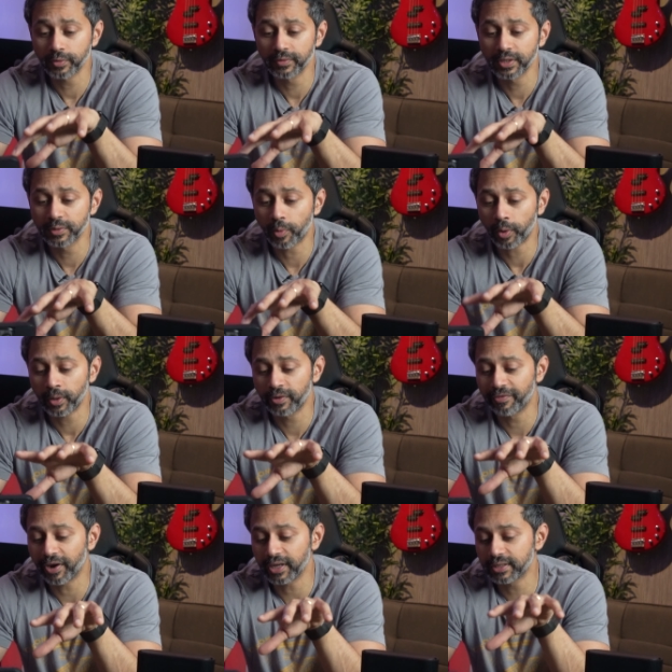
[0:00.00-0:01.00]
of these modern
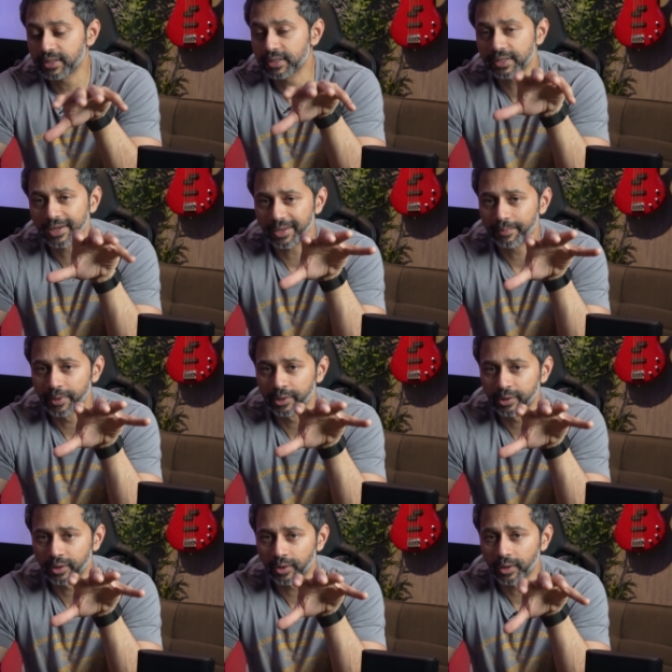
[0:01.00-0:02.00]
devices are able
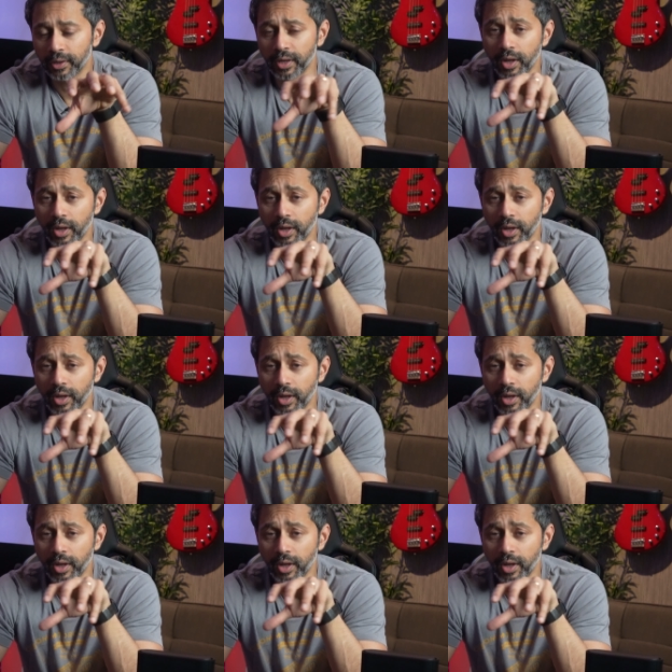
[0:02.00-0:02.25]
to